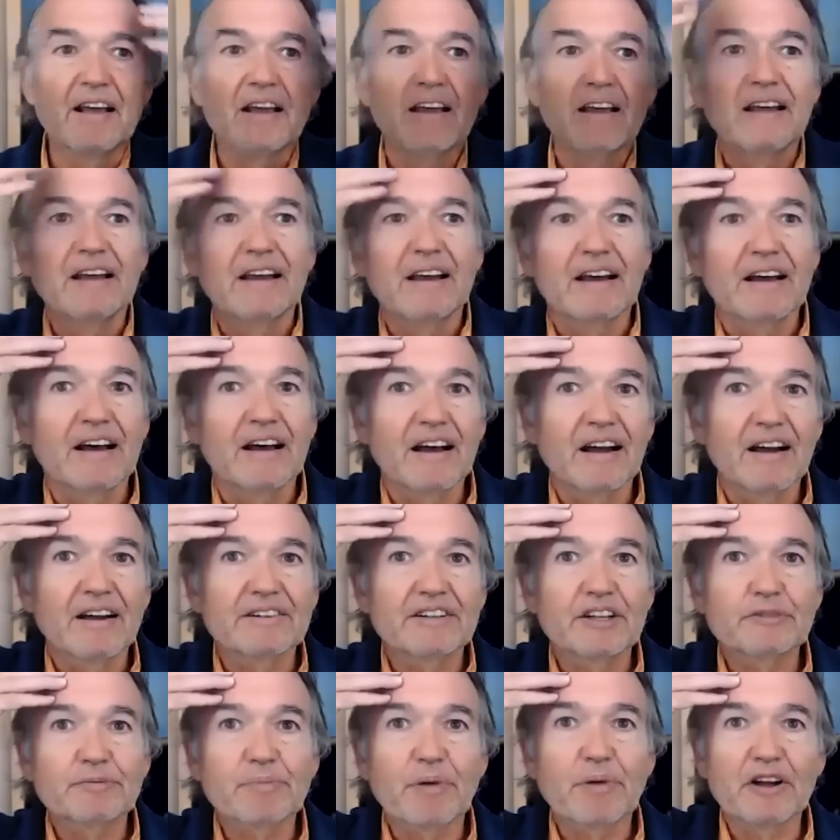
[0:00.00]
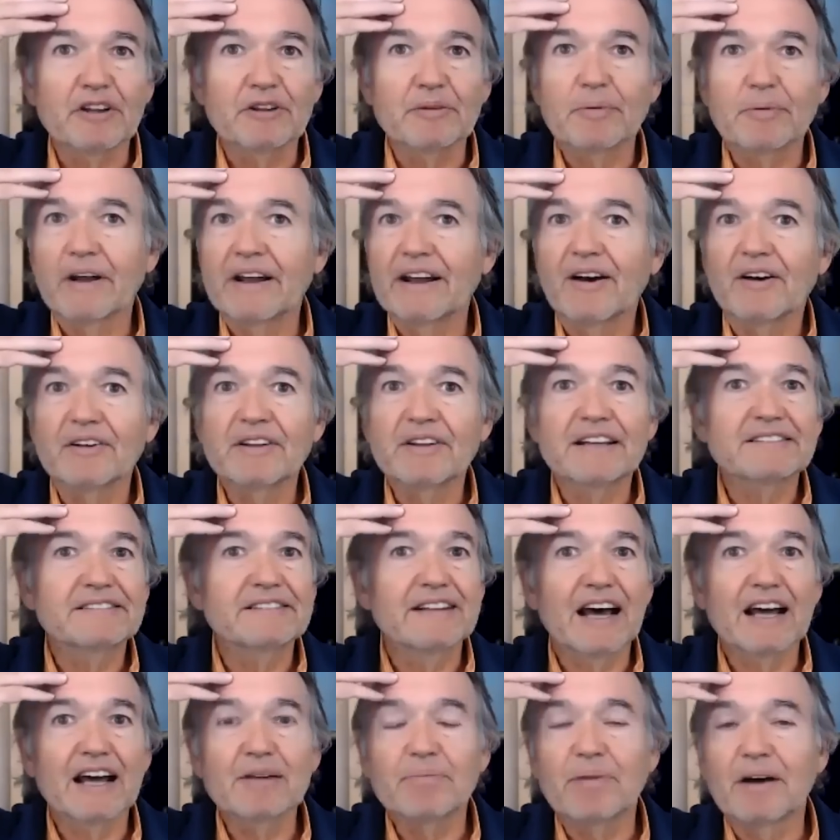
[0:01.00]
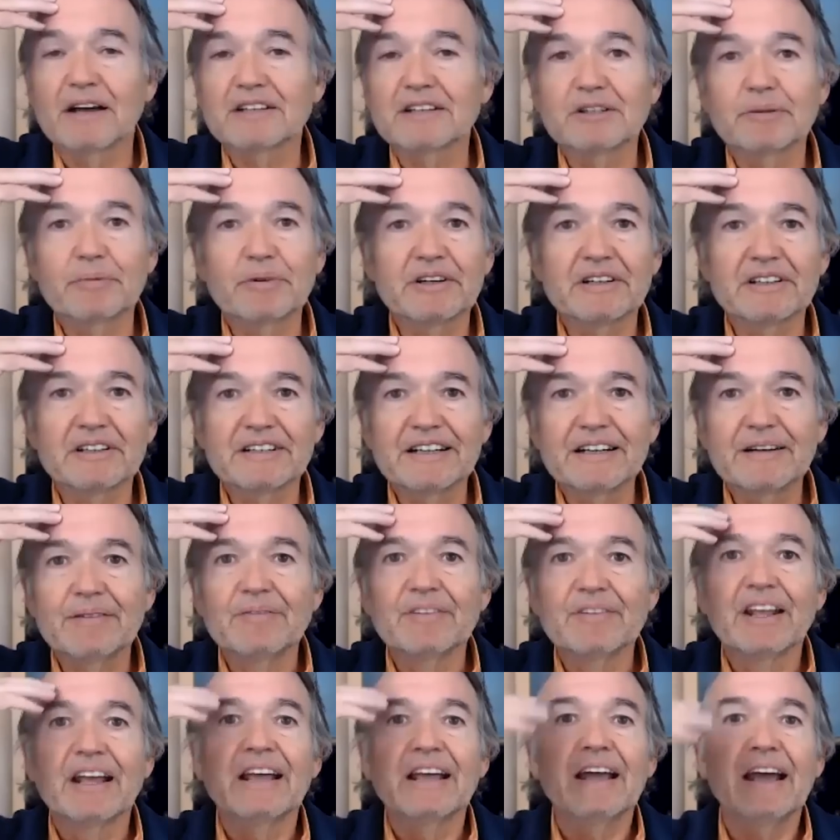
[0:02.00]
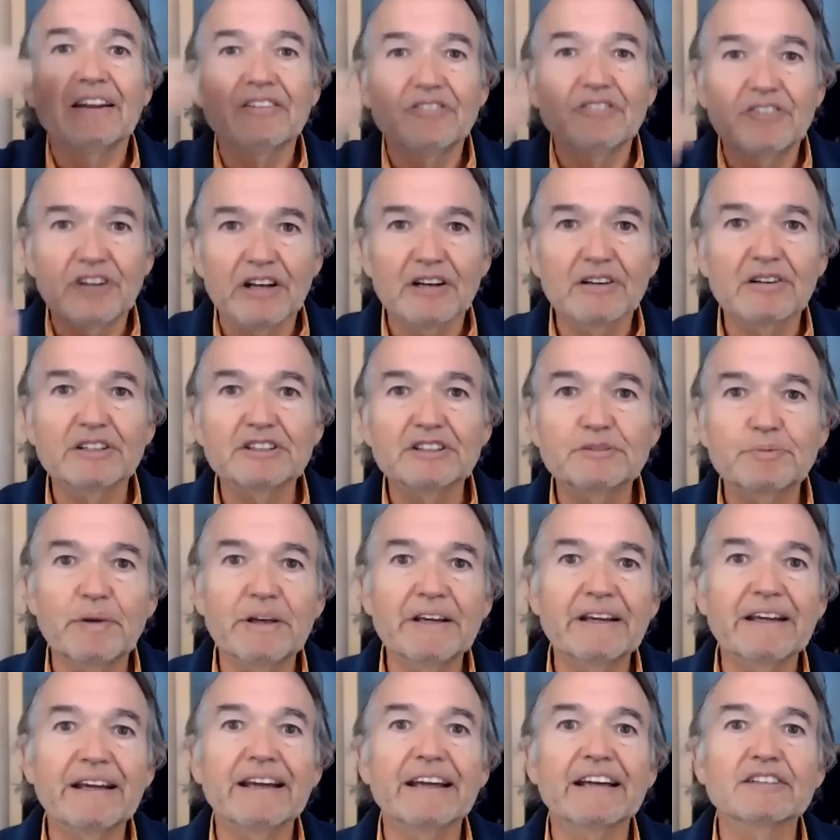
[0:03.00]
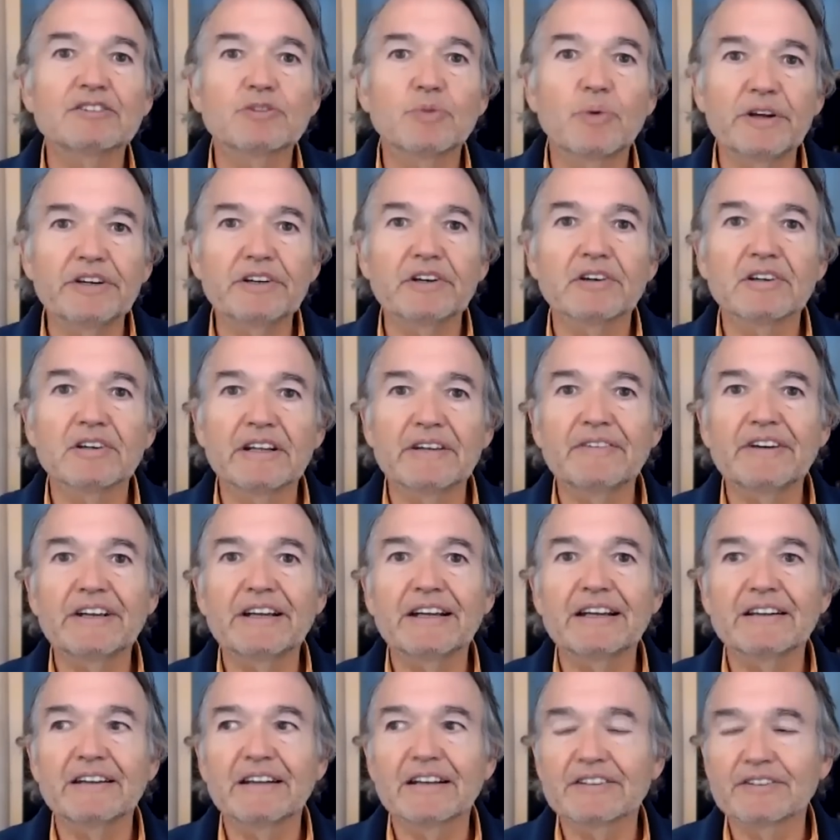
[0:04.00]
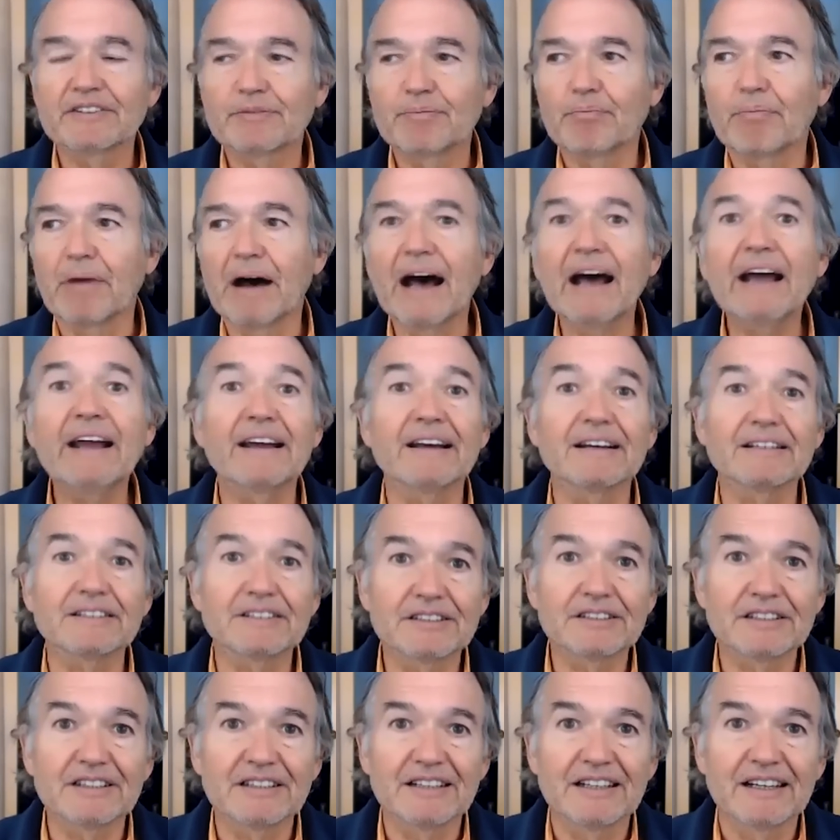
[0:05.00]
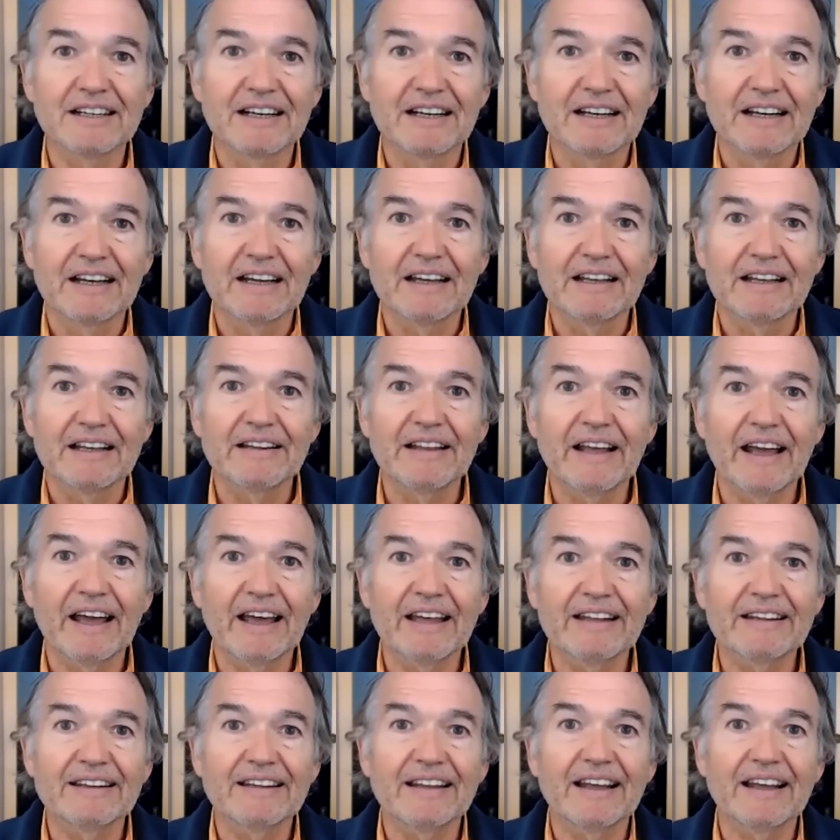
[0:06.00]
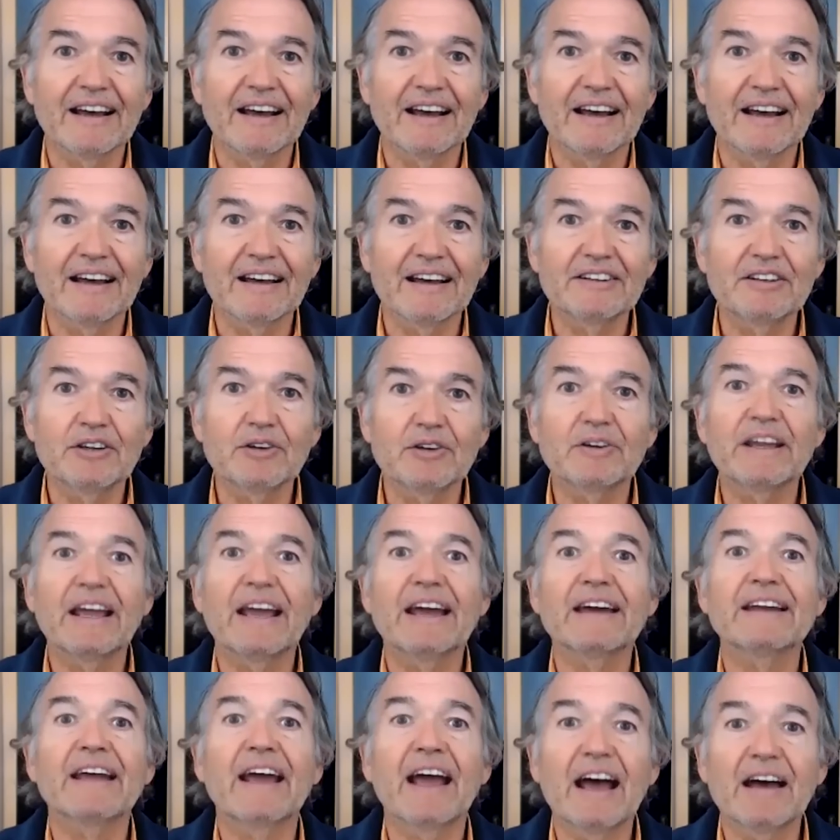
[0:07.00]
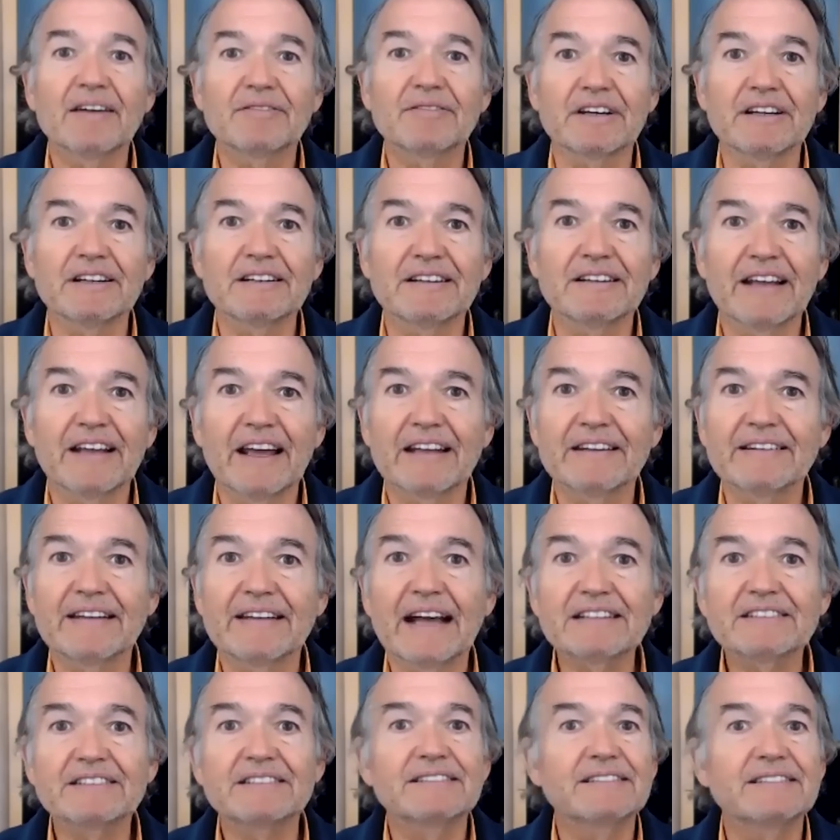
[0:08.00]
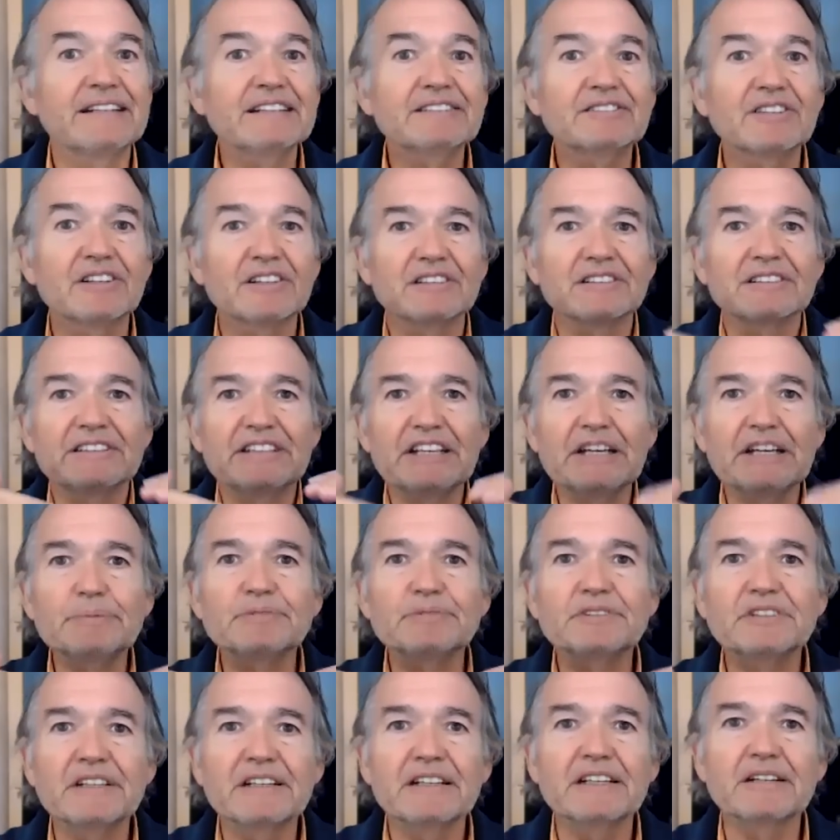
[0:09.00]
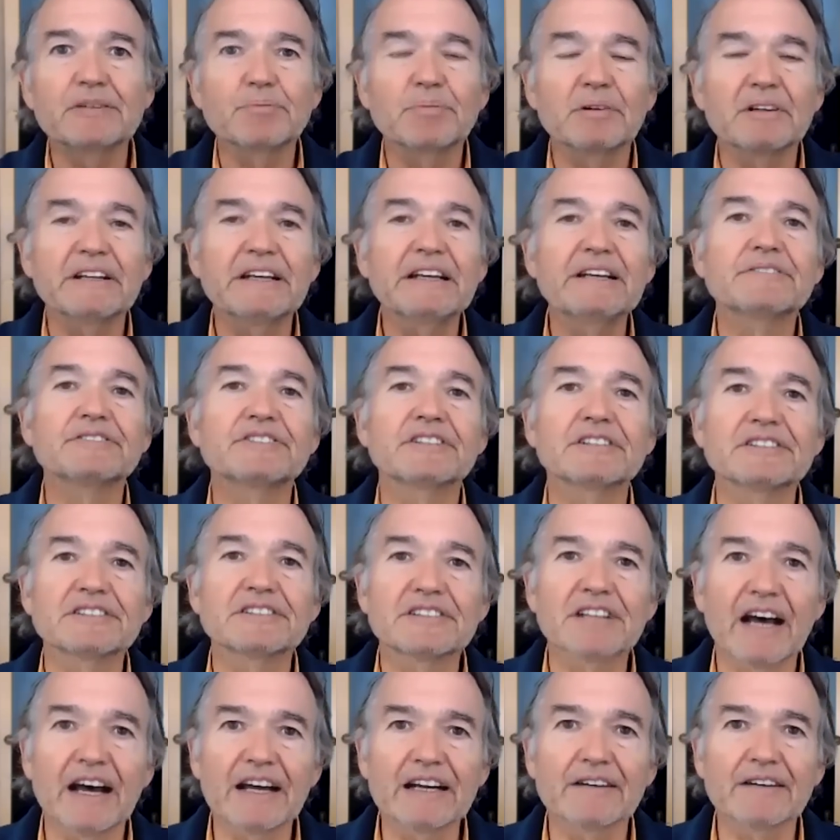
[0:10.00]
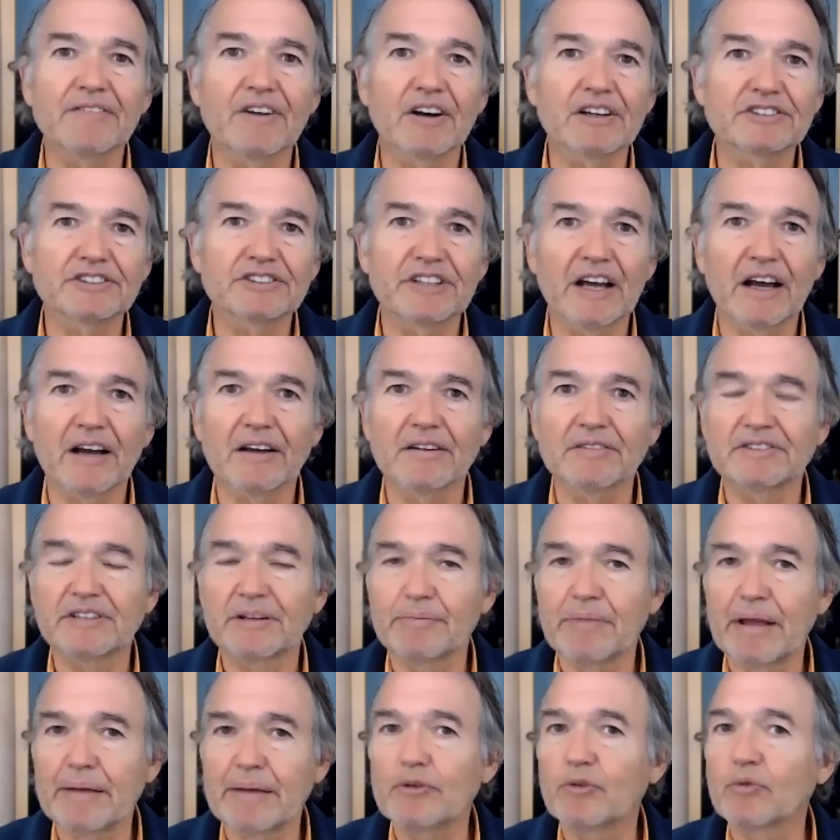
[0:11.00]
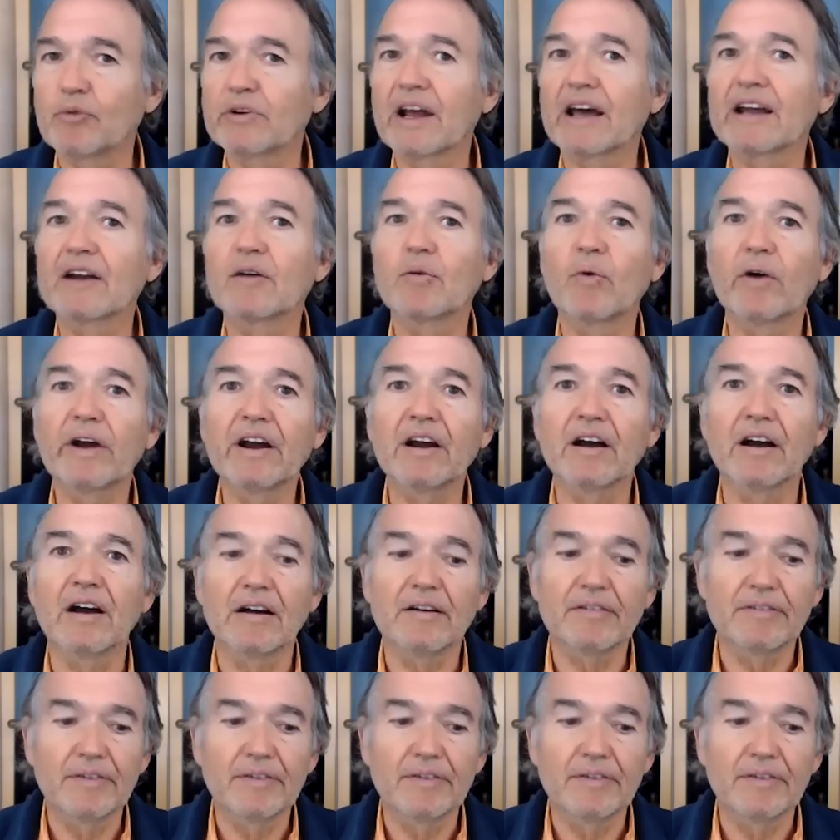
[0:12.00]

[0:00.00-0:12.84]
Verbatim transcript: Or this part of the brain. Oh, that's not a possibility. And generally speaking, it's when you're living in this bias that uh, you can't have it, and that's these are deep-seated beliefs inside of ourselves that maybe we're not aware of,